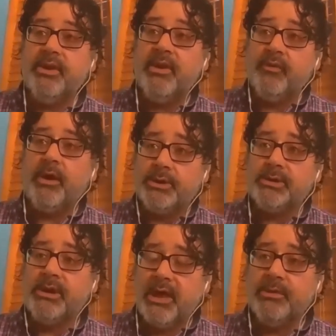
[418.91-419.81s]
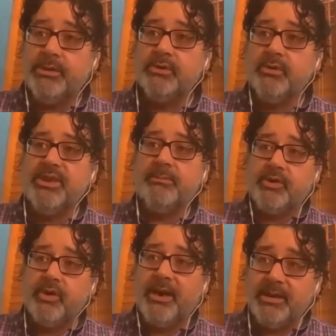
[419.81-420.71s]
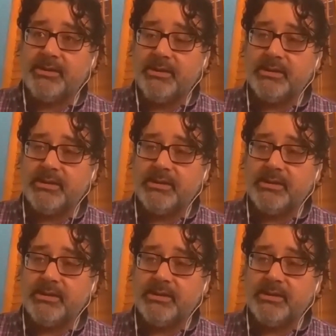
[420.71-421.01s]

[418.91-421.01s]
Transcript: they've largely come into a democratic